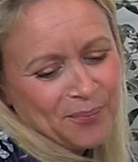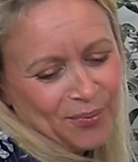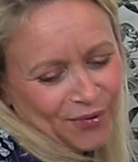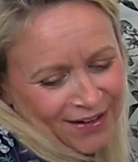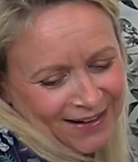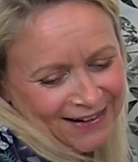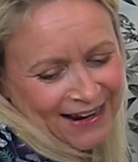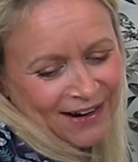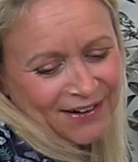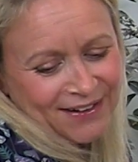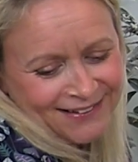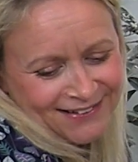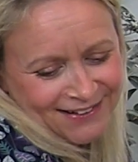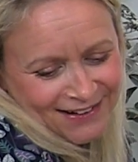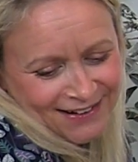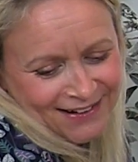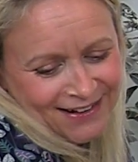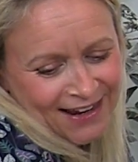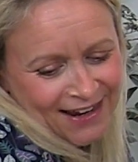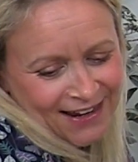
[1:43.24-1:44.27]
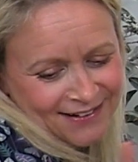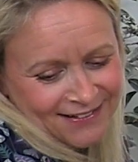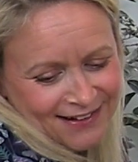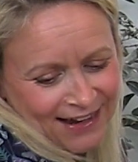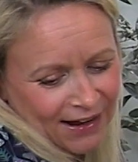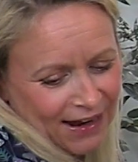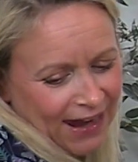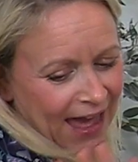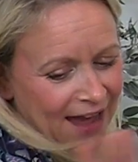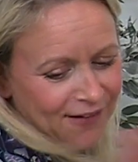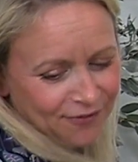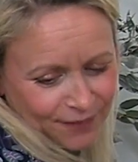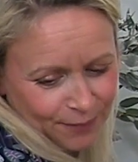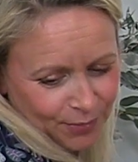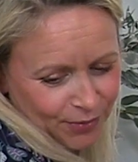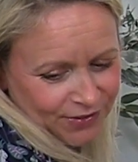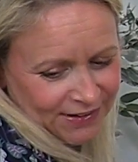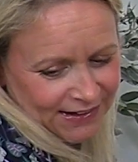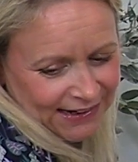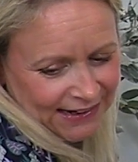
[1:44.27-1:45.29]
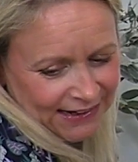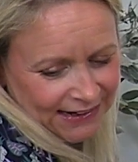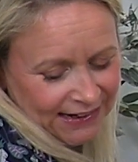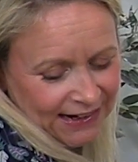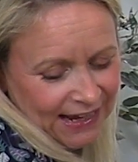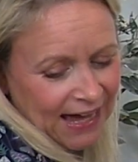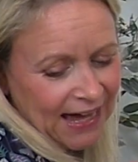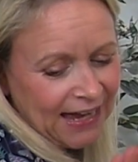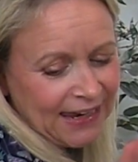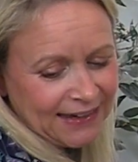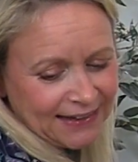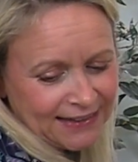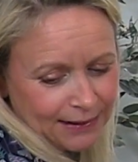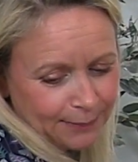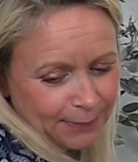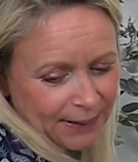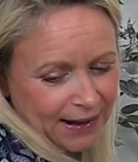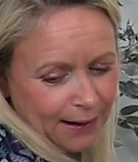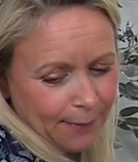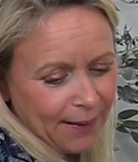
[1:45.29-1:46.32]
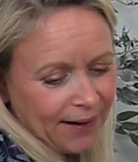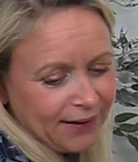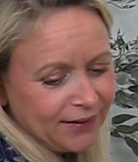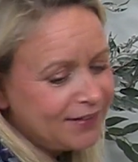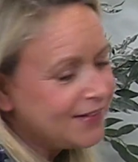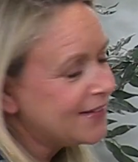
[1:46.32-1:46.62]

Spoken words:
Brilliant. Now listen, tell everybody a little bit about